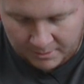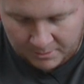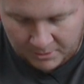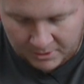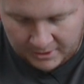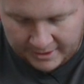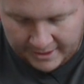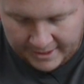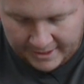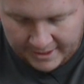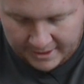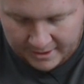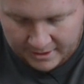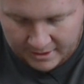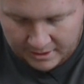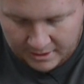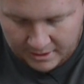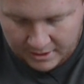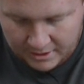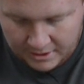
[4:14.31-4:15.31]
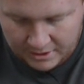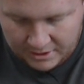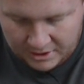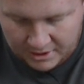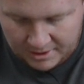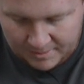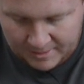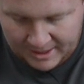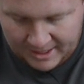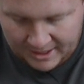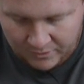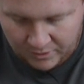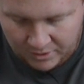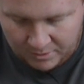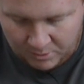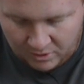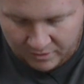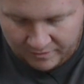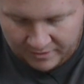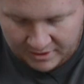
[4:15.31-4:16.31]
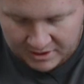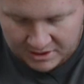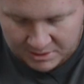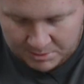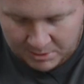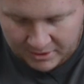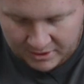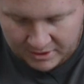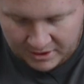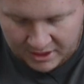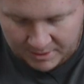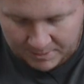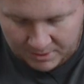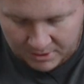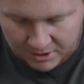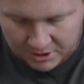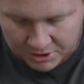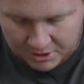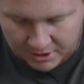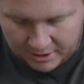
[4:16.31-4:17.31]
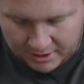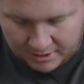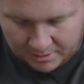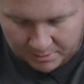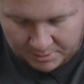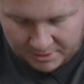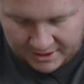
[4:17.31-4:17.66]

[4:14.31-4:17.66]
I'm glad you're back with more videos, brother. Keep on trucking.